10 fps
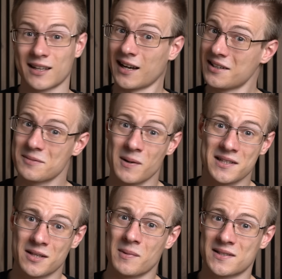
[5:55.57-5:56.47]
Like I
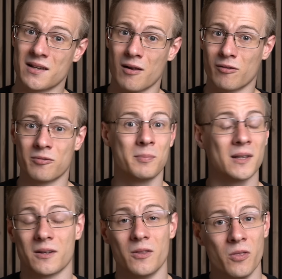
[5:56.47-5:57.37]
despise them myself,
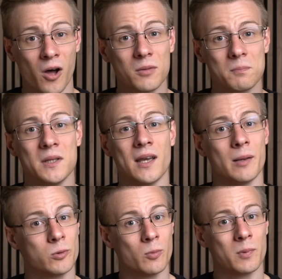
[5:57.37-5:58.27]
but not being
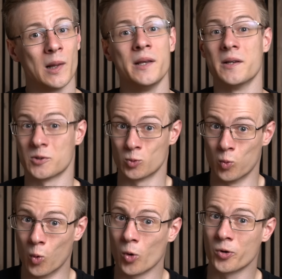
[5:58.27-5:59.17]
able to play is
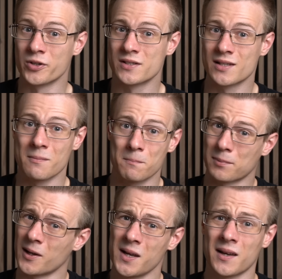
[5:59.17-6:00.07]
worse than
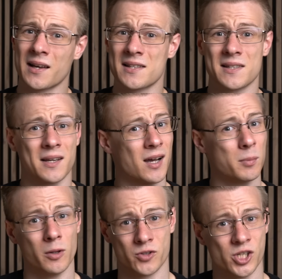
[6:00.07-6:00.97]
playing against a
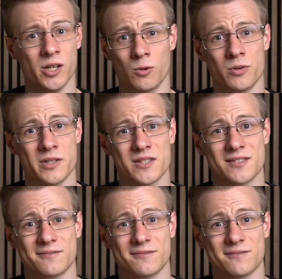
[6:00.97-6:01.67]
couple of cheaters.